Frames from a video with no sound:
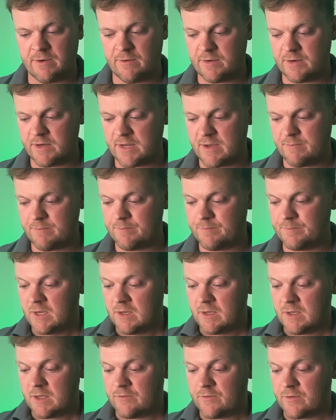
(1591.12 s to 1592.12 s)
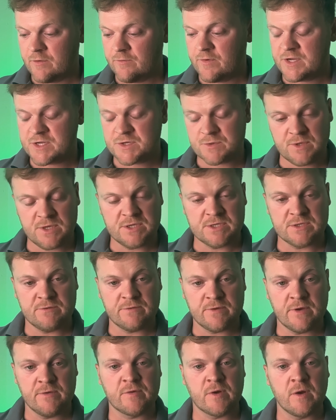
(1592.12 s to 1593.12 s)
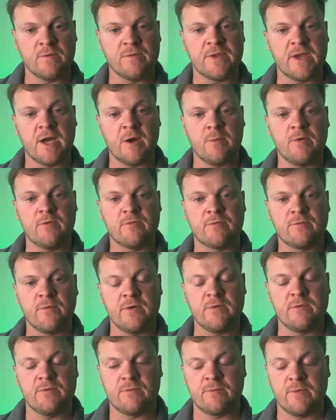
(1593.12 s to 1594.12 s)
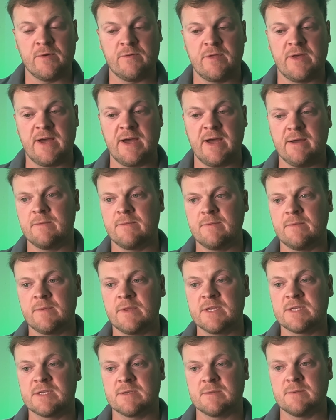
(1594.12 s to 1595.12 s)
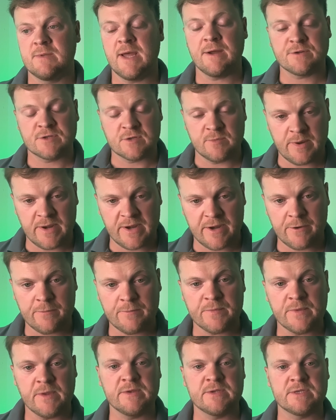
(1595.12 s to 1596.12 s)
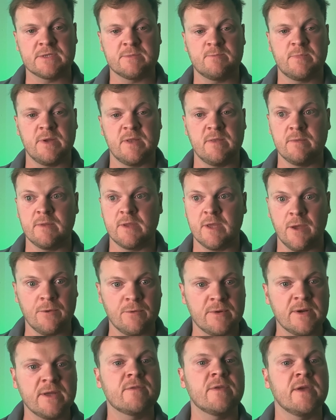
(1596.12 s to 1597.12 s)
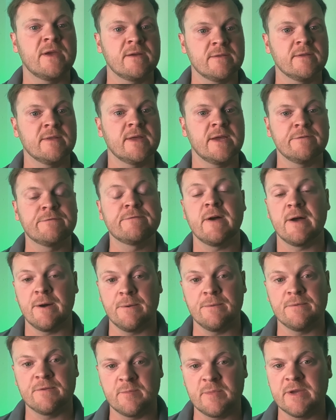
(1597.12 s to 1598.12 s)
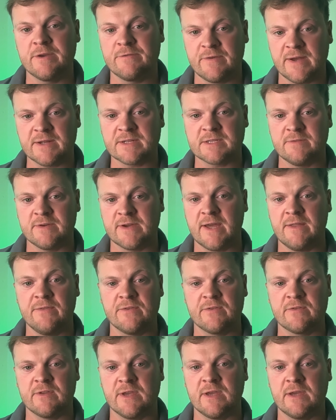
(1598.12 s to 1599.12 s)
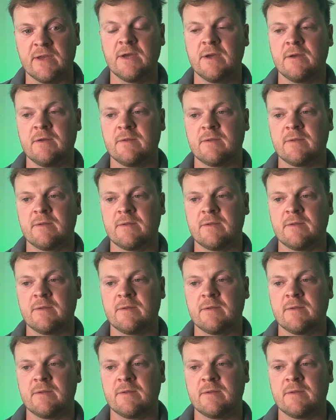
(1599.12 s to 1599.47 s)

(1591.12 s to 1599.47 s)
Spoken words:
And a few fisheries have gone down with that. This Natropal has been the only thing that they've found to be effective against it.